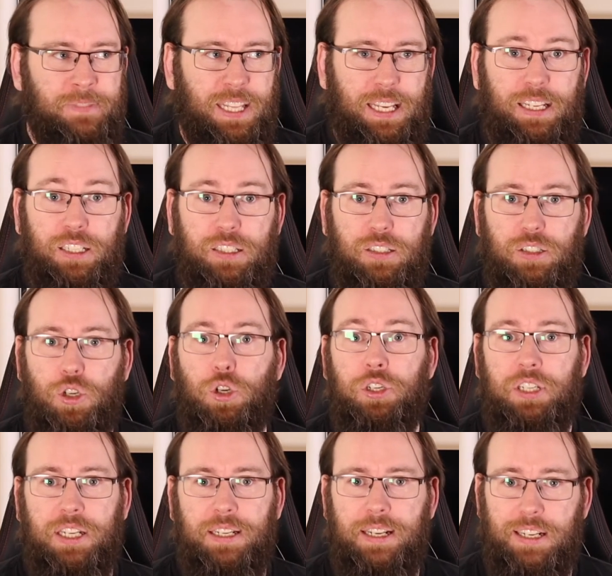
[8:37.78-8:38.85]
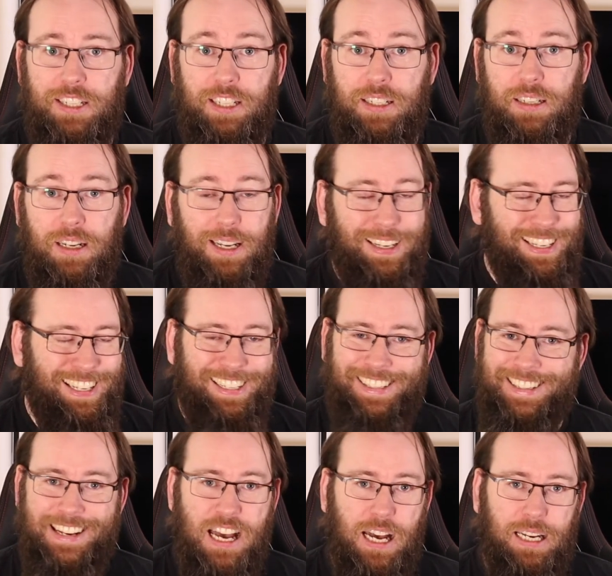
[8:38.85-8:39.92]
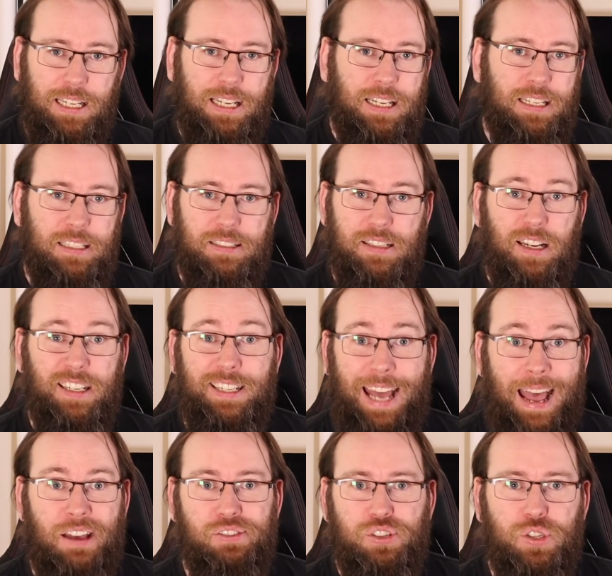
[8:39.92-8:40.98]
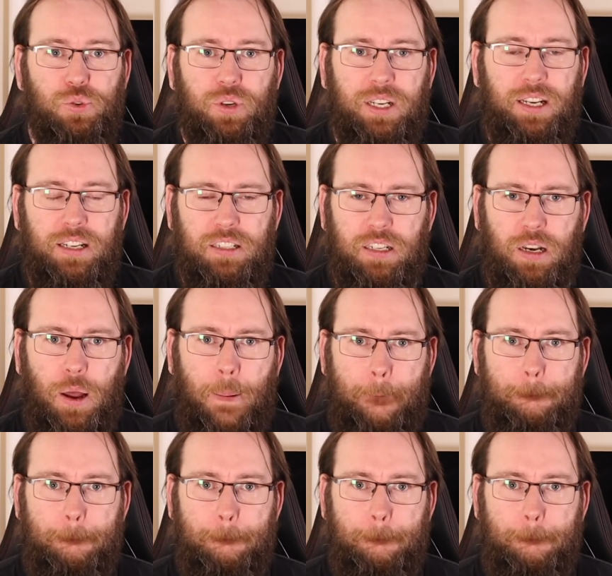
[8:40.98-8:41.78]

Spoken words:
in good condition. It's not in as new condition.